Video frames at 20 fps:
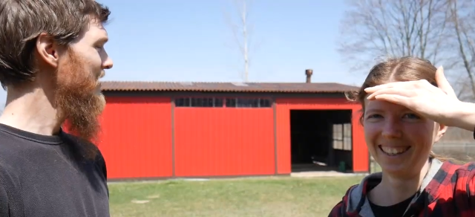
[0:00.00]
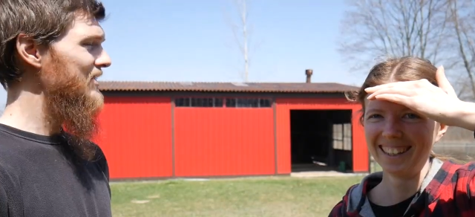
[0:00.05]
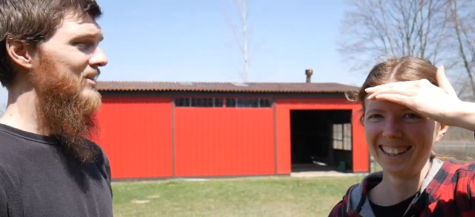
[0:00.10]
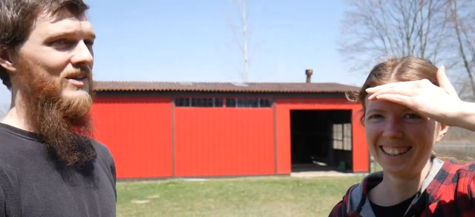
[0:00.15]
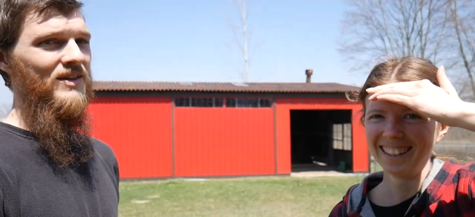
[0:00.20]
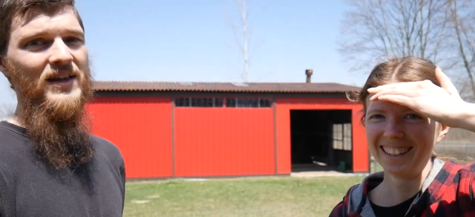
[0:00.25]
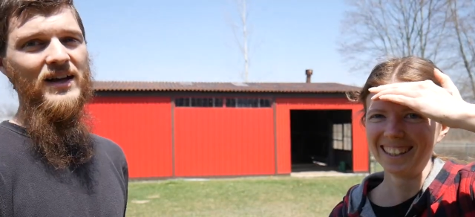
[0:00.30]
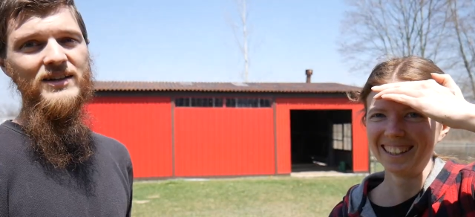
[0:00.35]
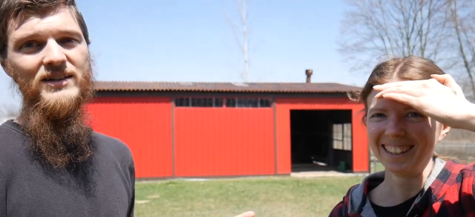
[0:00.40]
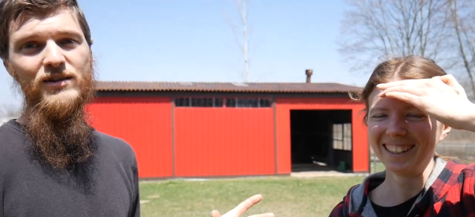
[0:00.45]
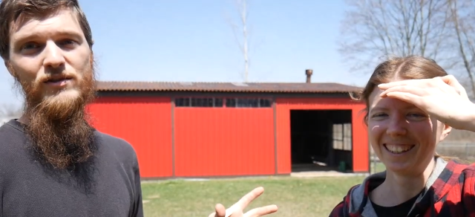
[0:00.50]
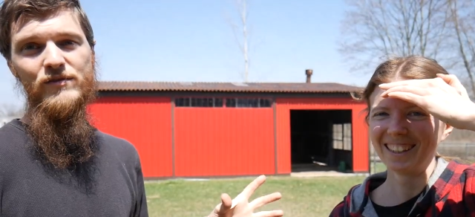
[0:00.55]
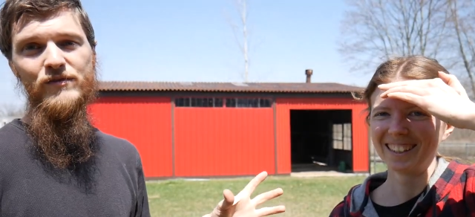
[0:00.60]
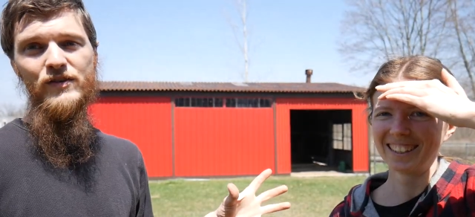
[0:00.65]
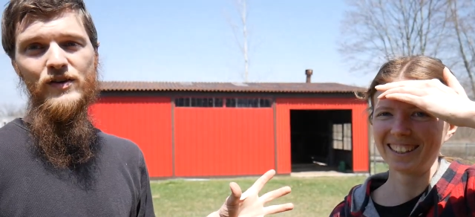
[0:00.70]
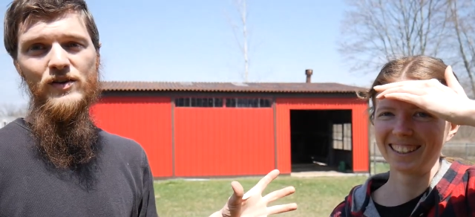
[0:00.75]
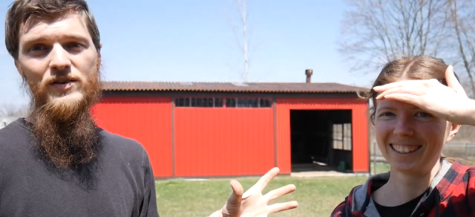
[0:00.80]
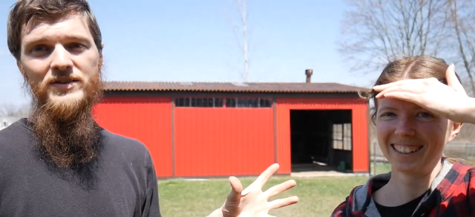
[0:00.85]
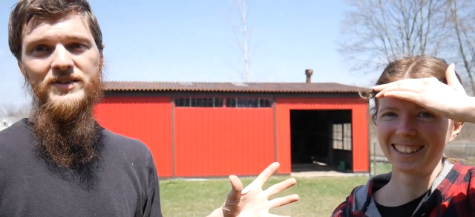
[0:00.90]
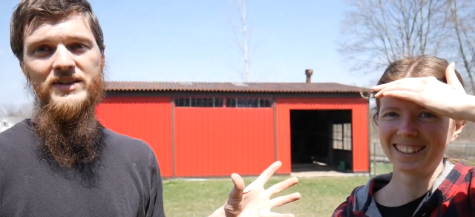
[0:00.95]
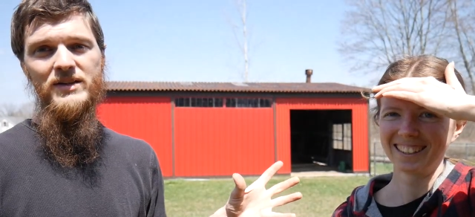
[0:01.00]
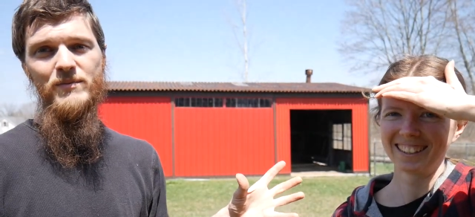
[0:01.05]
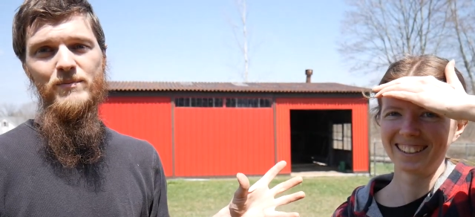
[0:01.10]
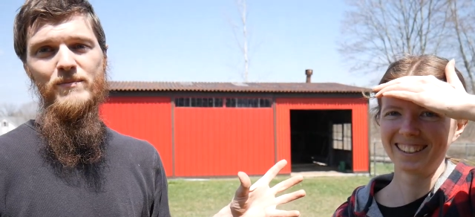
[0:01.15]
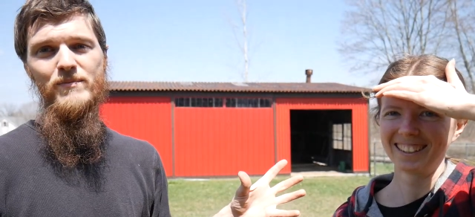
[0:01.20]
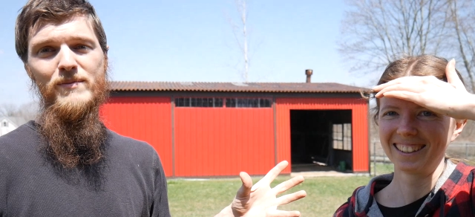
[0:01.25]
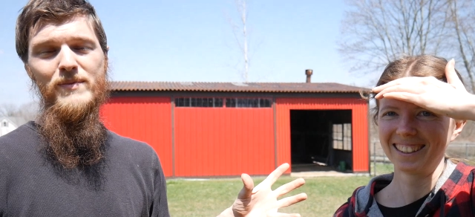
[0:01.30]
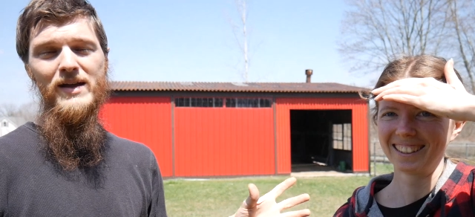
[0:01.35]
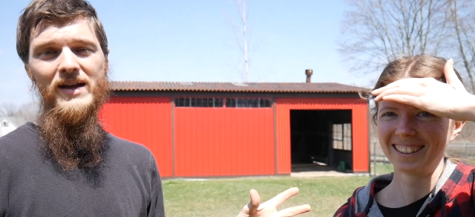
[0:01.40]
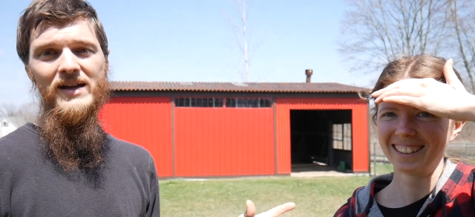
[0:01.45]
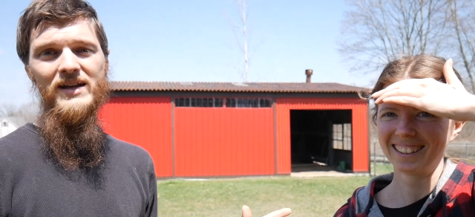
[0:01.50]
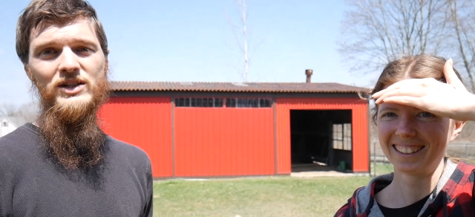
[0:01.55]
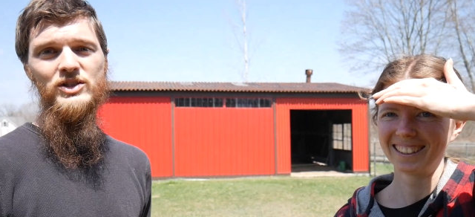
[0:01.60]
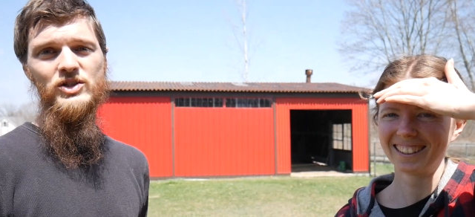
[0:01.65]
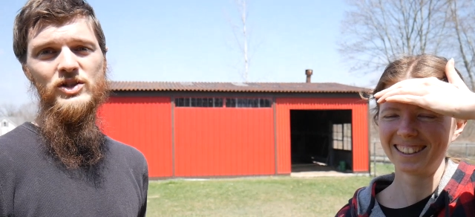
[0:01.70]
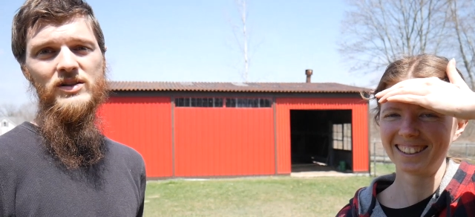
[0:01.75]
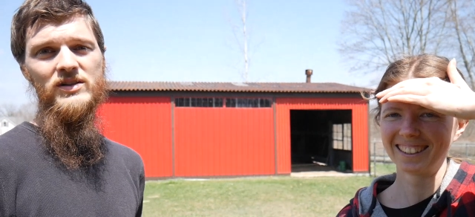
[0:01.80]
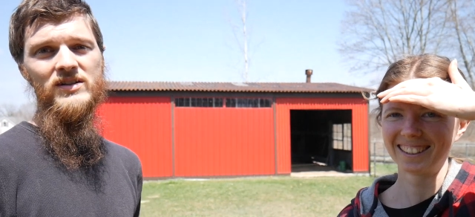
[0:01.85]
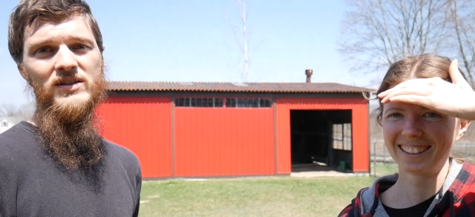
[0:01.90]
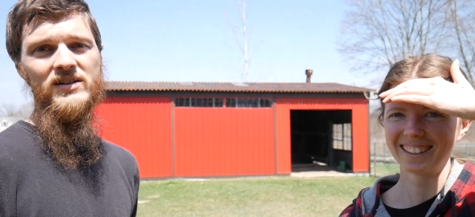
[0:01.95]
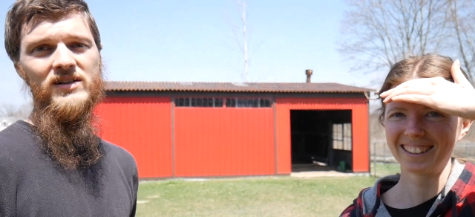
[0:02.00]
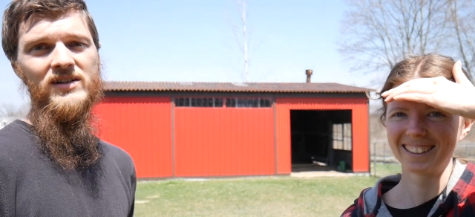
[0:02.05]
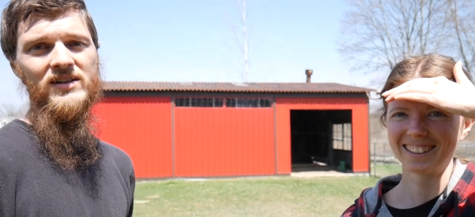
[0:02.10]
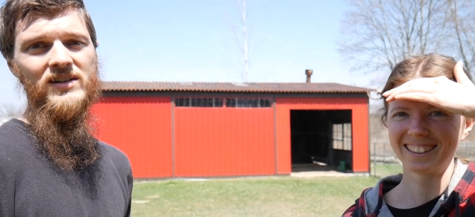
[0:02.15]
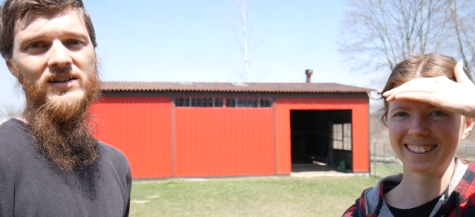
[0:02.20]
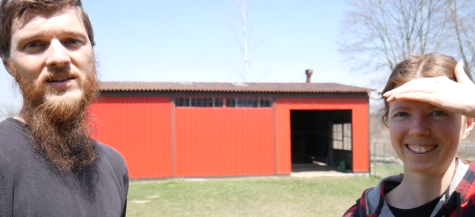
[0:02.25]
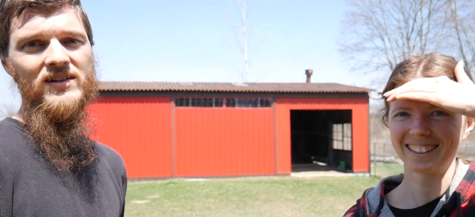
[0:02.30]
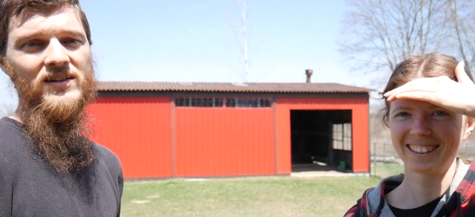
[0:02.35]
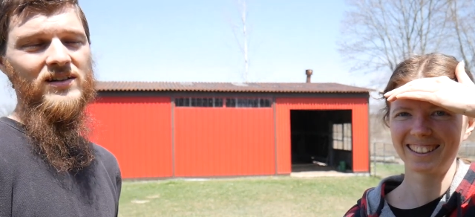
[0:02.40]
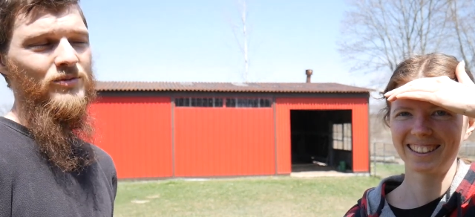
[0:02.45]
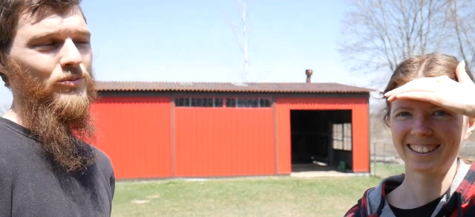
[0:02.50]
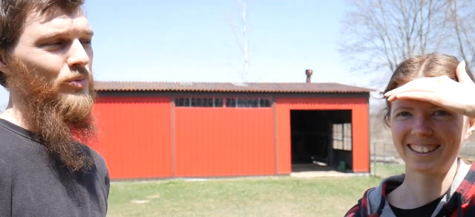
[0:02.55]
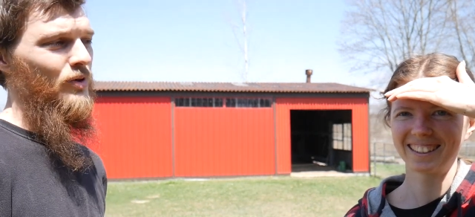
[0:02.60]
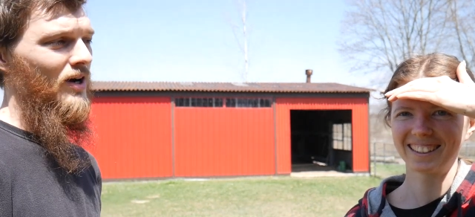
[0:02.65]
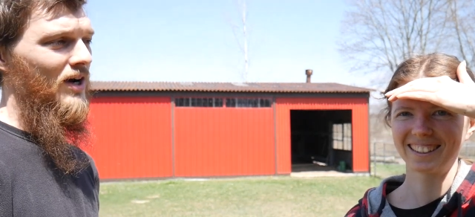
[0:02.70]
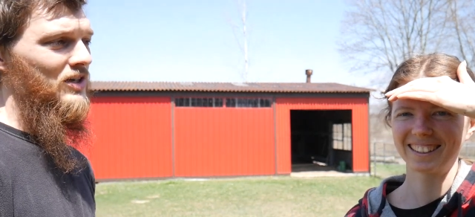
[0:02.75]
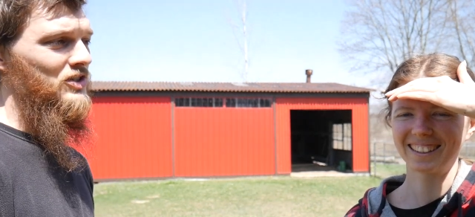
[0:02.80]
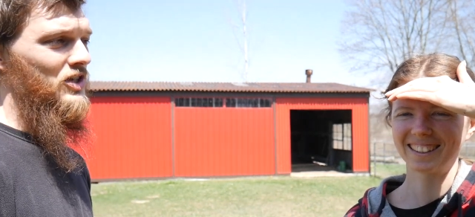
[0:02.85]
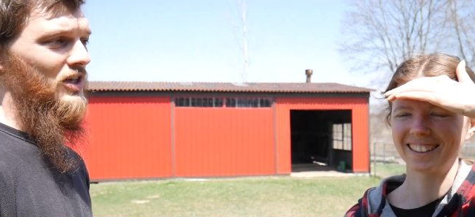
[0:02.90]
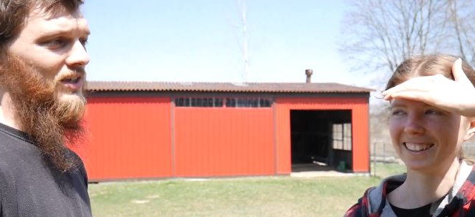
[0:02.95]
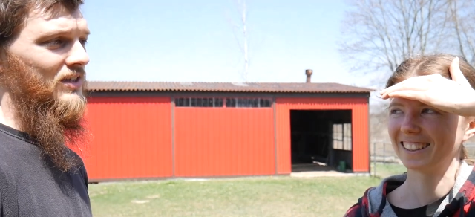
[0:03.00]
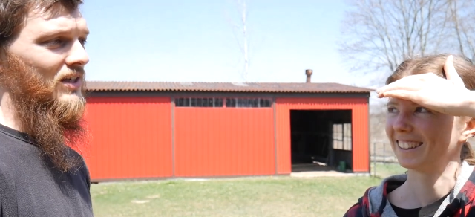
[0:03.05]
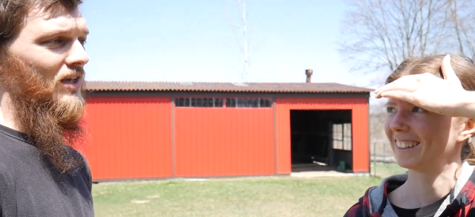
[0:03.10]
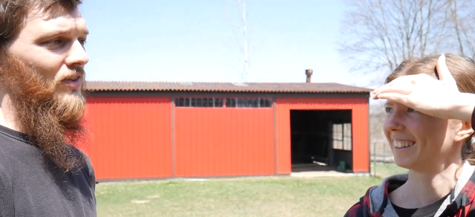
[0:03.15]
Speaker 1: So that's our first major project,